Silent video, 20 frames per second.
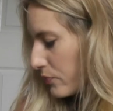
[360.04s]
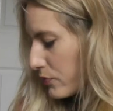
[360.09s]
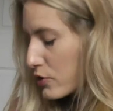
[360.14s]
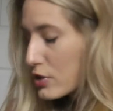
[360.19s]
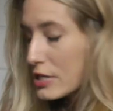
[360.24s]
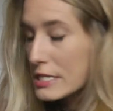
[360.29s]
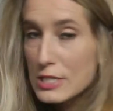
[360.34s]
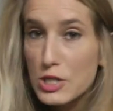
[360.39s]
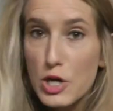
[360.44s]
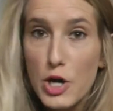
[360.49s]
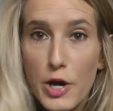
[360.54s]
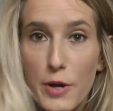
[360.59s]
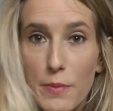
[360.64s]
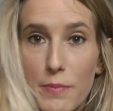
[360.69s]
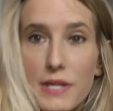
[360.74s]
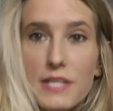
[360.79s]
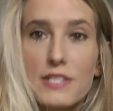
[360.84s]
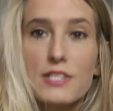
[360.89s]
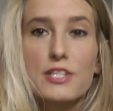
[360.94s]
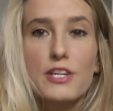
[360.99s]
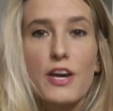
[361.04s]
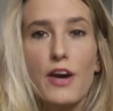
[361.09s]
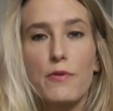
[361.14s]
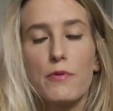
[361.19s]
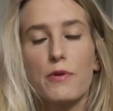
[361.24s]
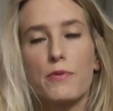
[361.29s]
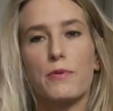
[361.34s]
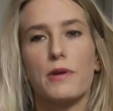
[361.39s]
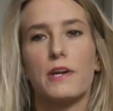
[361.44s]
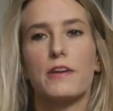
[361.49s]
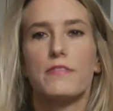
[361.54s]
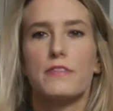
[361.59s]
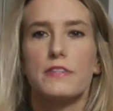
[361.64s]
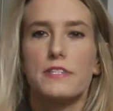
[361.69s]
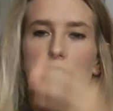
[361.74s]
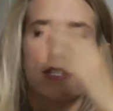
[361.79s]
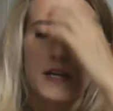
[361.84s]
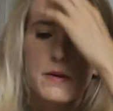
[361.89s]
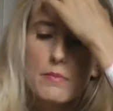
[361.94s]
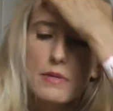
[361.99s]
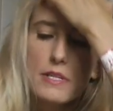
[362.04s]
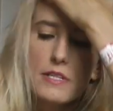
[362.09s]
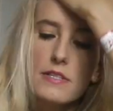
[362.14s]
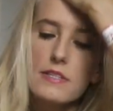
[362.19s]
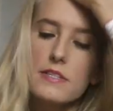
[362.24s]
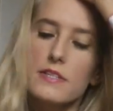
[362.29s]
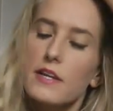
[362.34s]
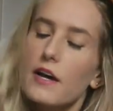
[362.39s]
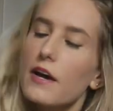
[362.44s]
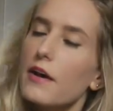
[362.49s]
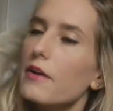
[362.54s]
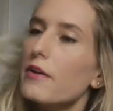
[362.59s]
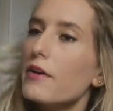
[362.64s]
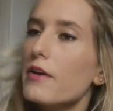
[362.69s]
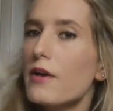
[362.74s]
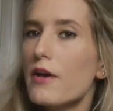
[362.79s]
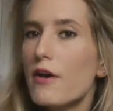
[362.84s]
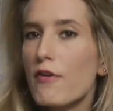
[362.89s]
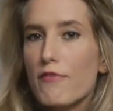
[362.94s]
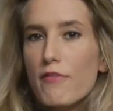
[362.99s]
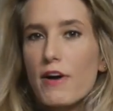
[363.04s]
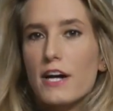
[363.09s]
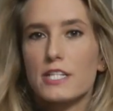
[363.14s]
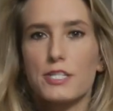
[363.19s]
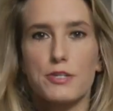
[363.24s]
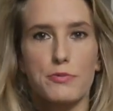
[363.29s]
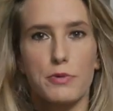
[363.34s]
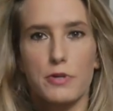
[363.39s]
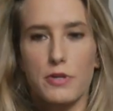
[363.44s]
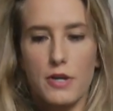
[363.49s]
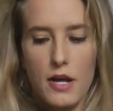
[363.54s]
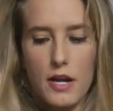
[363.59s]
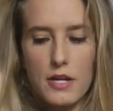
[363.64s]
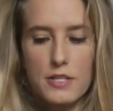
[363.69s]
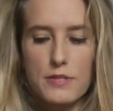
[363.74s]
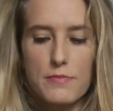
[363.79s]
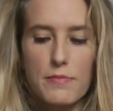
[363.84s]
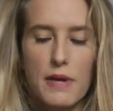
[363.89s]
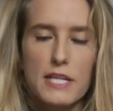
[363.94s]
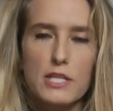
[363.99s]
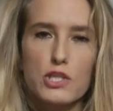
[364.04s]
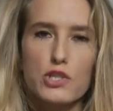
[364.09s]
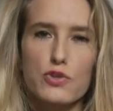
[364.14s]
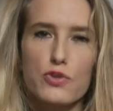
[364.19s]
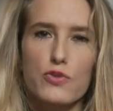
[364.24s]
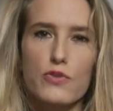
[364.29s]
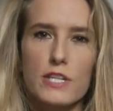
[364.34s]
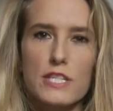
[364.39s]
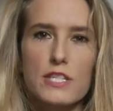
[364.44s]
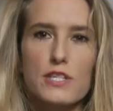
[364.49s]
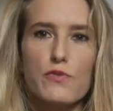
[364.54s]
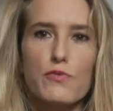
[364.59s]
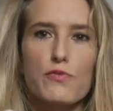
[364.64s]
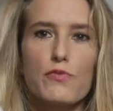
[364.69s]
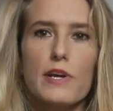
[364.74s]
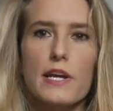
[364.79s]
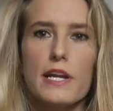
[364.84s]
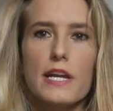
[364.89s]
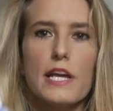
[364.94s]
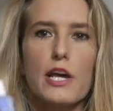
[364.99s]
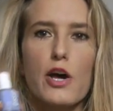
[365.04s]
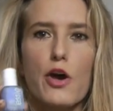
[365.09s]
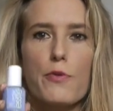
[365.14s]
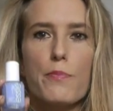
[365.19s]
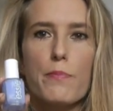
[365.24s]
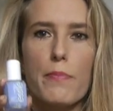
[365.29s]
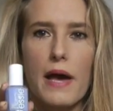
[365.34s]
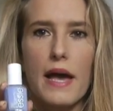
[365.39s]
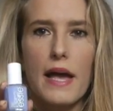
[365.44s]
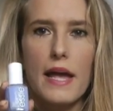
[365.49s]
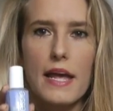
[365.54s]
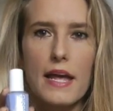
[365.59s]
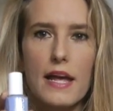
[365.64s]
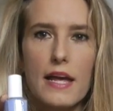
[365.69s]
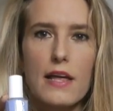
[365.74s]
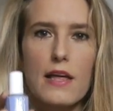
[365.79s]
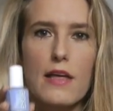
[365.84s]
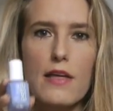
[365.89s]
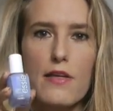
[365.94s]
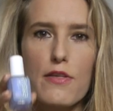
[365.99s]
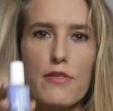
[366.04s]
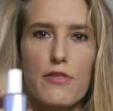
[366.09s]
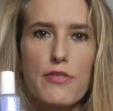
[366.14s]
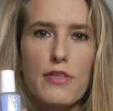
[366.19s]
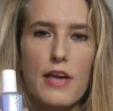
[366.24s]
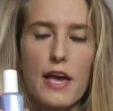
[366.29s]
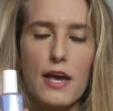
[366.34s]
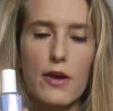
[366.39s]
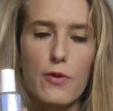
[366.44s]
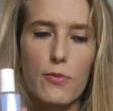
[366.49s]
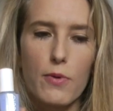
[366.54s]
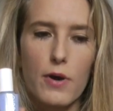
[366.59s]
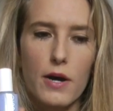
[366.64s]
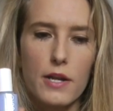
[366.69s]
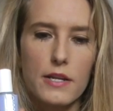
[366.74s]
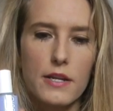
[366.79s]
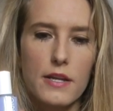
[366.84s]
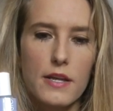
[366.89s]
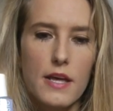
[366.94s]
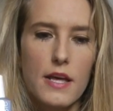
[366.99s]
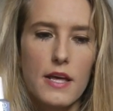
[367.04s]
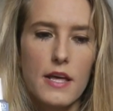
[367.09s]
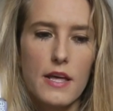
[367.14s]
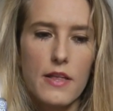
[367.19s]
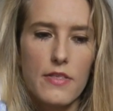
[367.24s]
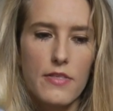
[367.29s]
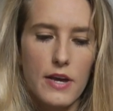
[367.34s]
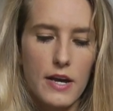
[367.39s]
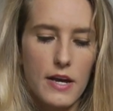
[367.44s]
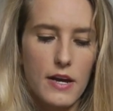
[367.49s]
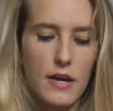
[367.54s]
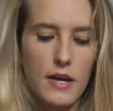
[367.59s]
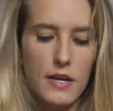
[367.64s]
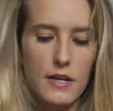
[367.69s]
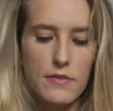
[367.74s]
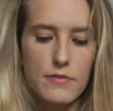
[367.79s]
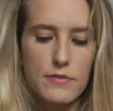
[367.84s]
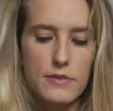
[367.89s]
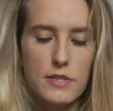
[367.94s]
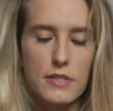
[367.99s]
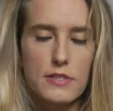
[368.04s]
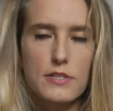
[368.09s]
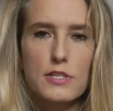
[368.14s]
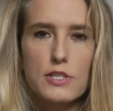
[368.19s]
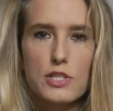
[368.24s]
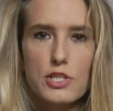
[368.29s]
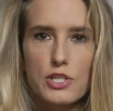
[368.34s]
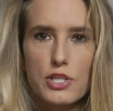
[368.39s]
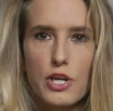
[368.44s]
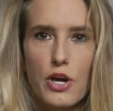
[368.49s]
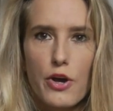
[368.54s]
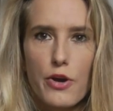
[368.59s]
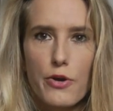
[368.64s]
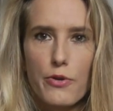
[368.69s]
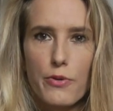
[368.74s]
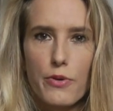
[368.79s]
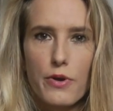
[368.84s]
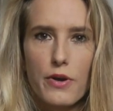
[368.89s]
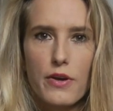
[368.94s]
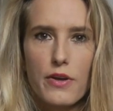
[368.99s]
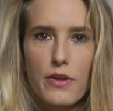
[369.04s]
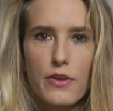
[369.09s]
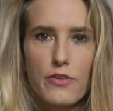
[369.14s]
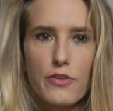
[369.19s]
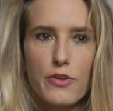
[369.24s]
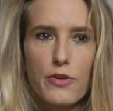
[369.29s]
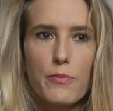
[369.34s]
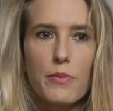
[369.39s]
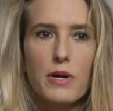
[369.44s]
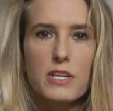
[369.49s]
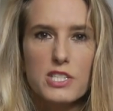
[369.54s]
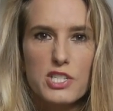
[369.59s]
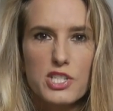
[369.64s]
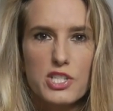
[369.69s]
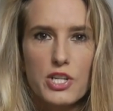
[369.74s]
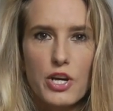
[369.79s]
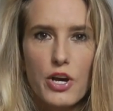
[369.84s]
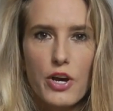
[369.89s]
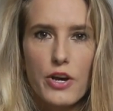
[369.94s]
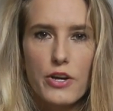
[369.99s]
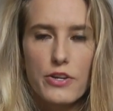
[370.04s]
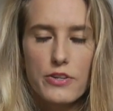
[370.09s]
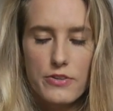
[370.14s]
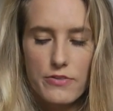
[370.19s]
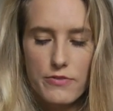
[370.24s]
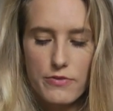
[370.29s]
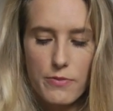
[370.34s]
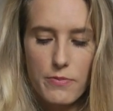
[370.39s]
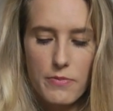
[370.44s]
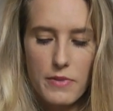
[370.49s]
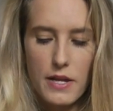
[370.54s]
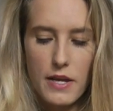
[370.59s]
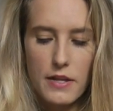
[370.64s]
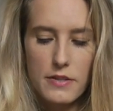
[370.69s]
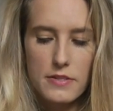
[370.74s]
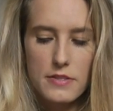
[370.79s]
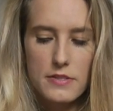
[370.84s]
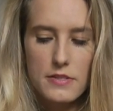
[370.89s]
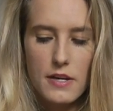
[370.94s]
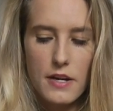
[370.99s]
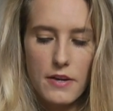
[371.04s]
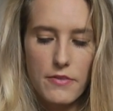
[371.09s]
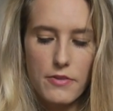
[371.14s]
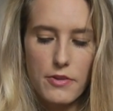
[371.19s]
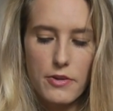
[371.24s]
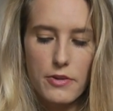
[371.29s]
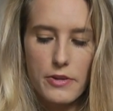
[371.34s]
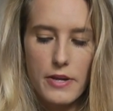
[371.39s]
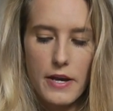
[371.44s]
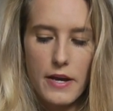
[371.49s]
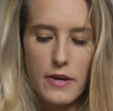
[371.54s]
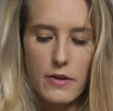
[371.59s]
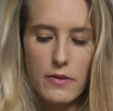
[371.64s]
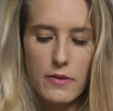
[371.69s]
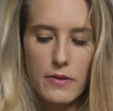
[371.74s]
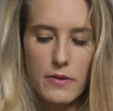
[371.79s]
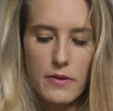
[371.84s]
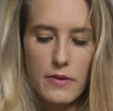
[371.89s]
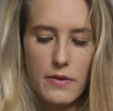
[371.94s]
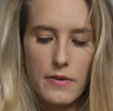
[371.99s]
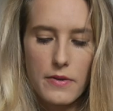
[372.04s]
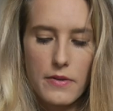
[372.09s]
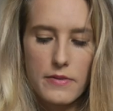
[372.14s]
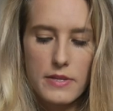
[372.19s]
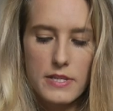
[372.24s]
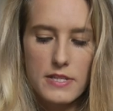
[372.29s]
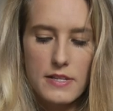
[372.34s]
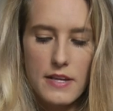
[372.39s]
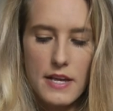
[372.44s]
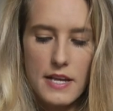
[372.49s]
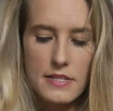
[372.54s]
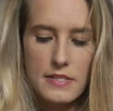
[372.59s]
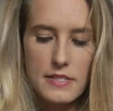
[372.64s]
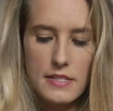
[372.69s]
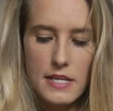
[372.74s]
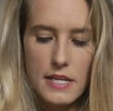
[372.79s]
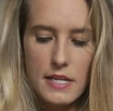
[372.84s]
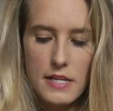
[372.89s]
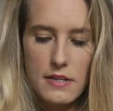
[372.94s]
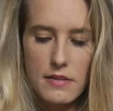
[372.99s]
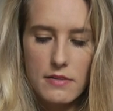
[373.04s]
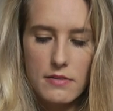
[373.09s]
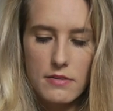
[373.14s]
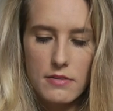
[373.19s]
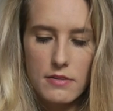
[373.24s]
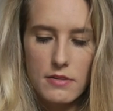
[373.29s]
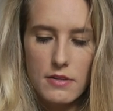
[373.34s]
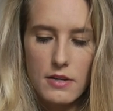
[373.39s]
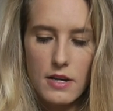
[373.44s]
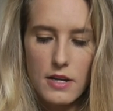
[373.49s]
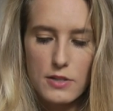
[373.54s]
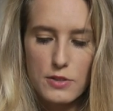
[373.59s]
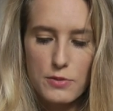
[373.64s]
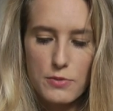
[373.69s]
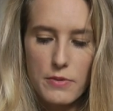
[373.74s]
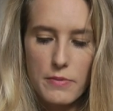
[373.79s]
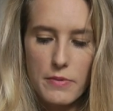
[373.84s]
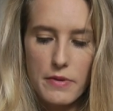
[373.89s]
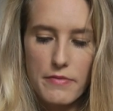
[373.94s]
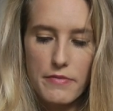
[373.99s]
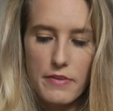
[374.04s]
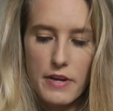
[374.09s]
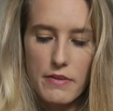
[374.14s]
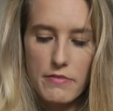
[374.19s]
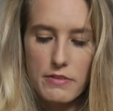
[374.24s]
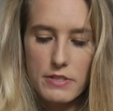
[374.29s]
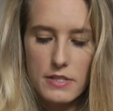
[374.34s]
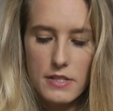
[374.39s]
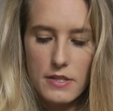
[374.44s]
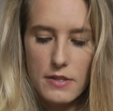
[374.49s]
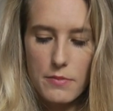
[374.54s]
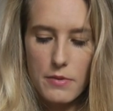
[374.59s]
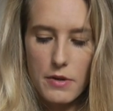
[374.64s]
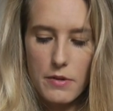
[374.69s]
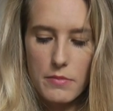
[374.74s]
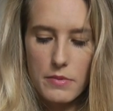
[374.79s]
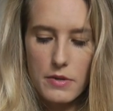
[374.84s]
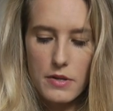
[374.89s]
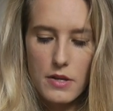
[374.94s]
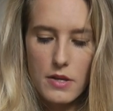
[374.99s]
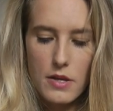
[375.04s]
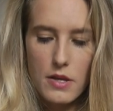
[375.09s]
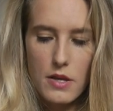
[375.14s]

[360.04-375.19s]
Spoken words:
determined to go with one of the summer's, you know, fashionable colours, make sure it's a really opaque, thick one that kind of doesn't show too much dirt from the underside of your nail. This SC colour is one of my favourites at the moment.